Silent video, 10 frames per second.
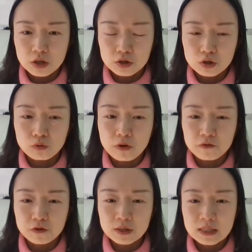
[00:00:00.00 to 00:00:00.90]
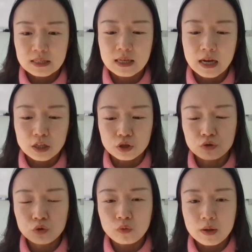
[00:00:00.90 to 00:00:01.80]
So we first decide,
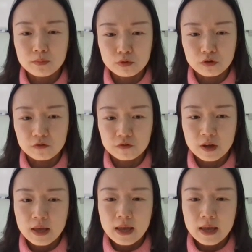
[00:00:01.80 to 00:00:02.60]
should we move,